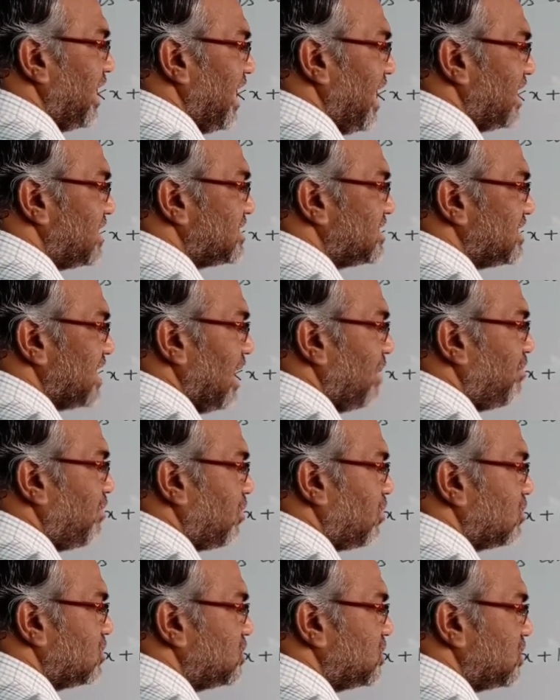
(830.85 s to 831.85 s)
x
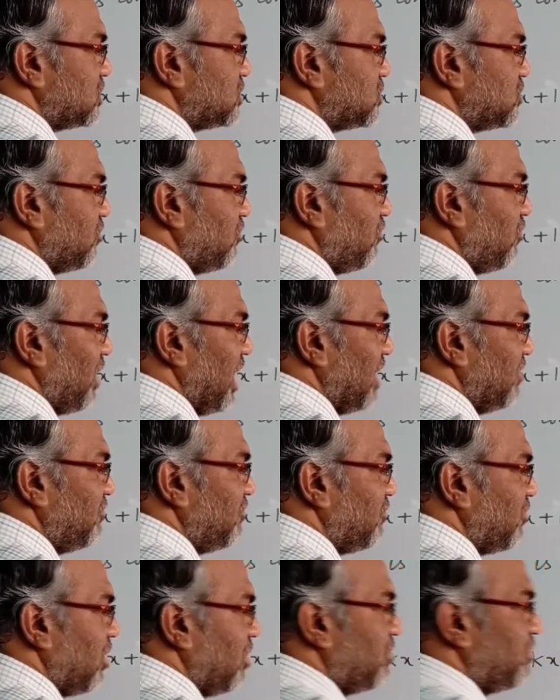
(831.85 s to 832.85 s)
approaches to
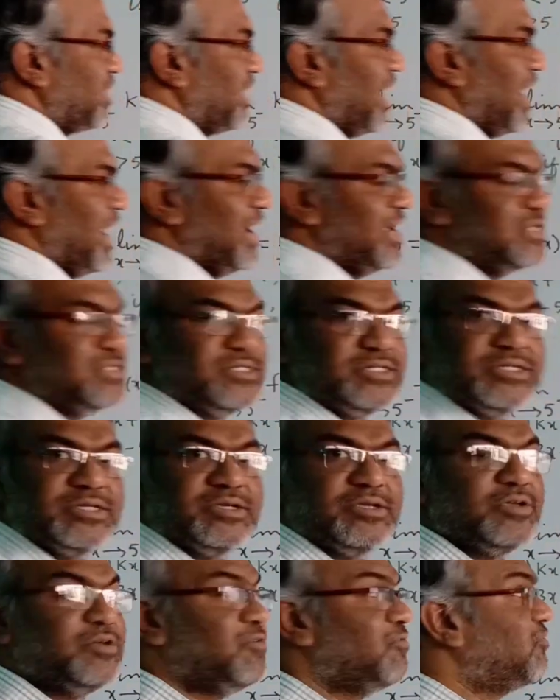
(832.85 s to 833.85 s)
5 from right,
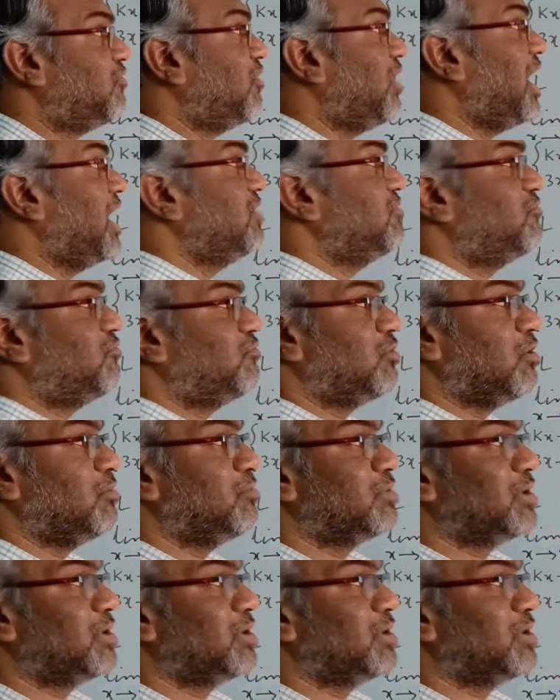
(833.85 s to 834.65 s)
5 from